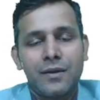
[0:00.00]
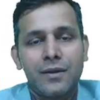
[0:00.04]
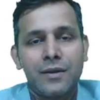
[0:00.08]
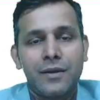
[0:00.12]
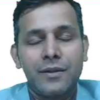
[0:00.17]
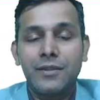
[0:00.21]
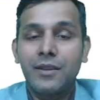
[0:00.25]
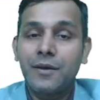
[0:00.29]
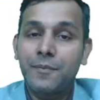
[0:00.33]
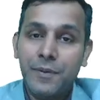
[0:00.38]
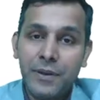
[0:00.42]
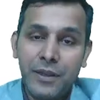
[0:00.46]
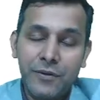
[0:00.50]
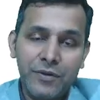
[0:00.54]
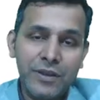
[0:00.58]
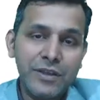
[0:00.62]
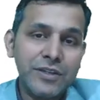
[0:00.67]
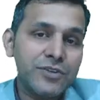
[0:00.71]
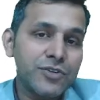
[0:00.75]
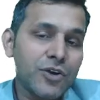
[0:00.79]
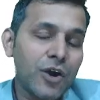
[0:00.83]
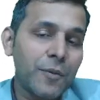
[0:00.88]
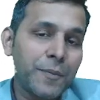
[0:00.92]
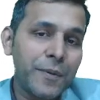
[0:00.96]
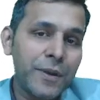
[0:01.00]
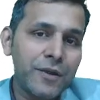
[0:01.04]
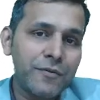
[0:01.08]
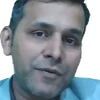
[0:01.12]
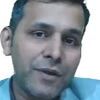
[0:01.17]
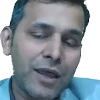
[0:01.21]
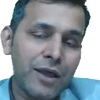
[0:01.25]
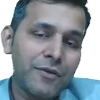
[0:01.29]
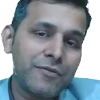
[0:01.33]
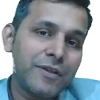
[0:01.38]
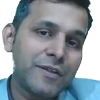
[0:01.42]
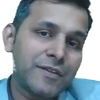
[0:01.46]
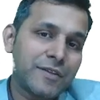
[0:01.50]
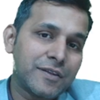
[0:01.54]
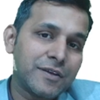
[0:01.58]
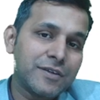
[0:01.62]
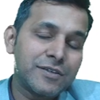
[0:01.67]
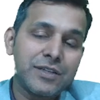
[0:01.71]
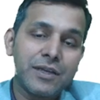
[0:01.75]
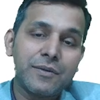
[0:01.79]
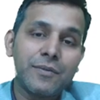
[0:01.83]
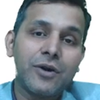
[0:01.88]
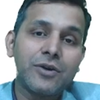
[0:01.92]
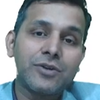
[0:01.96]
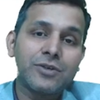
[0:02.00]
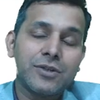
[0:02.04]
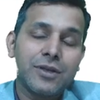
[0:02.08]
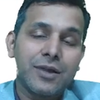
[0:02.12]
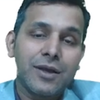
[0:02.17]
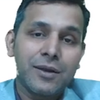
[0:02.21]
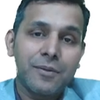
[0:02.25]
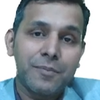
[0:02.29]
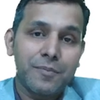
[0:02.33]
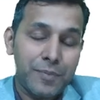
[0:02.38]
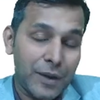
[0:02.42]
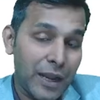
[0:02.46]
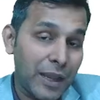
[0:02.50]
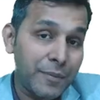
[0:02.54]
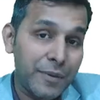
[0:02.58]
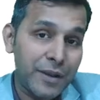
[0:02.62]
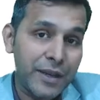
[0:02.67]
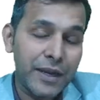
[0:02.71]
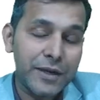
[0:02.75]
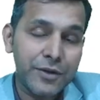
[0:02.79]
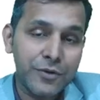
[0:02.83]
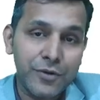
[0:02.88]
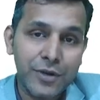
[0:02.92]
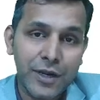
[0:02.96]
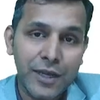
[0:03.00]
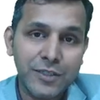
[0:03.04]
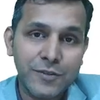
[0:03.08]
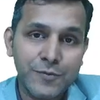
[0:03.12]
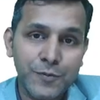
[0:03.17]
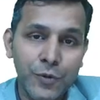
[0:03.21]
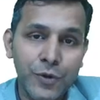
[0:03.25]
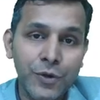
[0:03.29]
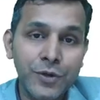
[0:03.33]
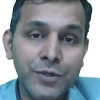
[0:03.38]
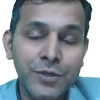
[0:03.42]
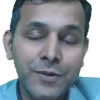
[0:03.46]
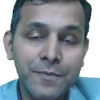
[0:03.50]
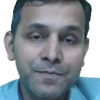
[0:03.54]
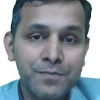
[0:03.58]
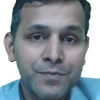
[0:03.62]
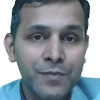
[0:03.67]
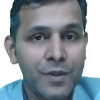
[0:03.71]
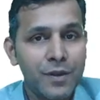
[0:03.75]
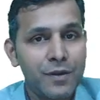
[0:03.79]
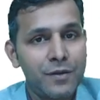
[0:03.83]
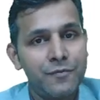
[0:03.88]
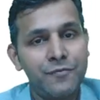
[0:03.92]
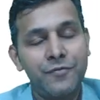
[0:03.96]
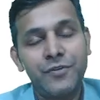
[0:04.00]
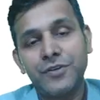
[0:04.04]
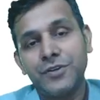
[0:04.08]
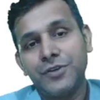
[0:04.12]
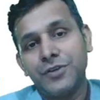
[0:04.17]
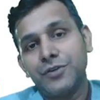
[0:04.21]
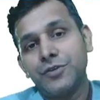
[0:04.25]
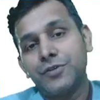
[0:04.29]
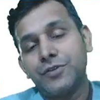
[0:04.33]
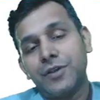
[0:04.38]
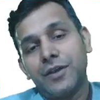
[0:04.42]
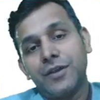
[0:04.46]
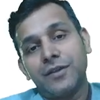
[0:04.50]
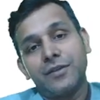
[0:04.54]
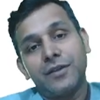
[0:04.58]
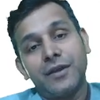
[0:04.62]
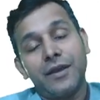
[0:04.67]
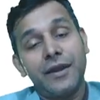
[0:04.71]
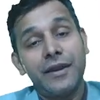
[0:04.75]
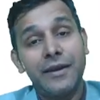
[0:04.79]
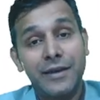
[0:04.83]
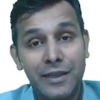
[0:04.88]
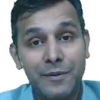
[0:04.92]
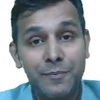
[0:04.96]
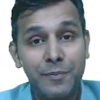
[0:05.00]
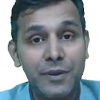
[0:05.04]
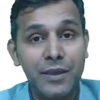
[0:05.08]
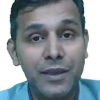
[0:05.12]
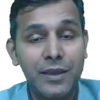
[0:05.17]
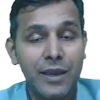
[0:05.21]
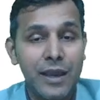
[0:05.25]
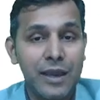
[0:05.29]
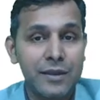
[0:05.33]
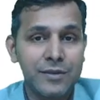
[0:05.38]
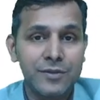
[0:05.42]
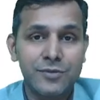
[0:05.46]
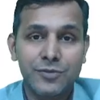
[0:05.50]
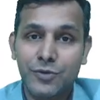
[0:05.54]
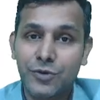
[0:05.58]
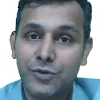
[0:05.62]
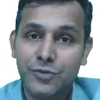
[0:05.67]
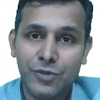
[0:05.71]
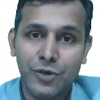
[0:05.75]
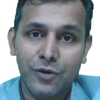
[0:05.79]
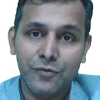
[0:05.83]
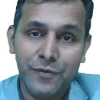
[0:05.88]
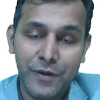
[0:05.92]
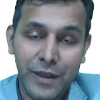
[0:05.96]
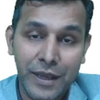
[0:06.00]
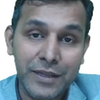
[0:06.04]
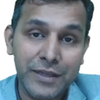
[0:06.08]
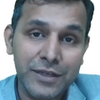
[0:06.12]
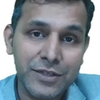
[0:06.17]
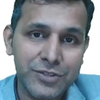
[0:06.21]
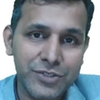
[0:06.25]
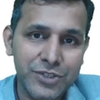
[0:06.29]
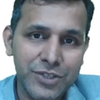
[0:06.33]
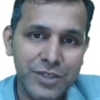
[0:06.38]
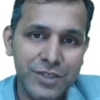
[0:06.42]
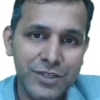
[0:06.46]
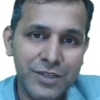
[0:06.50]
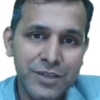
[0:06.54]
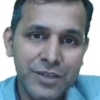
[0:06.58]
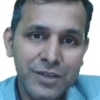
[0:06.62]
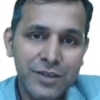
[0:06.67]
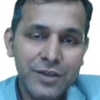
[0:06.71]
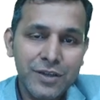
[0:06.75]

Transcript: In the previous topic we have discussed about primary active transport, which uses ATP as a source of energy